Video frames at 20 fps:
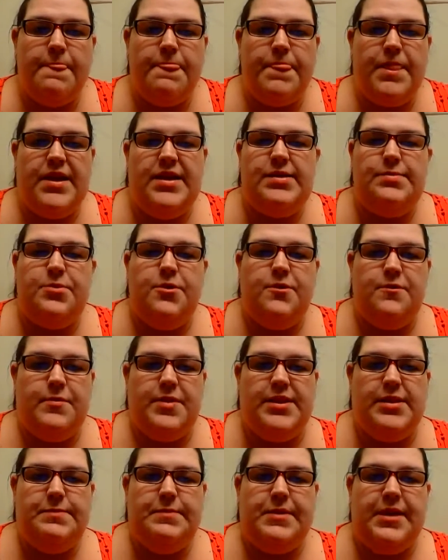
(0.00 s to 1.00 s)
These
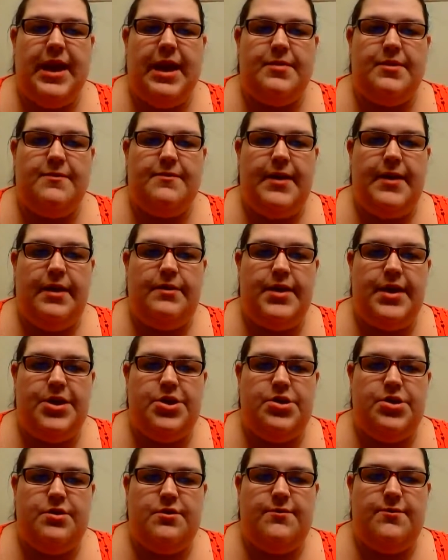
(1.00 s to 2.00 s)
movements became the
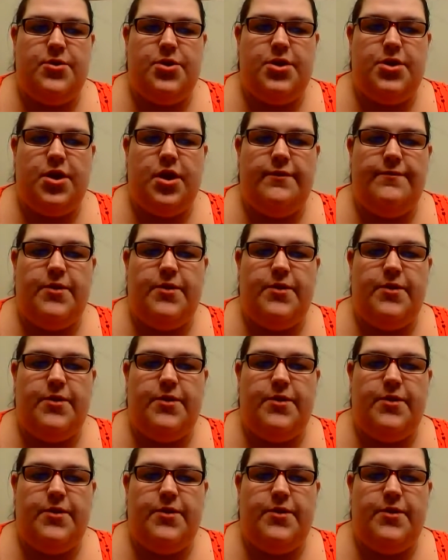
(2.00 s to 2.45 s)
foundation for the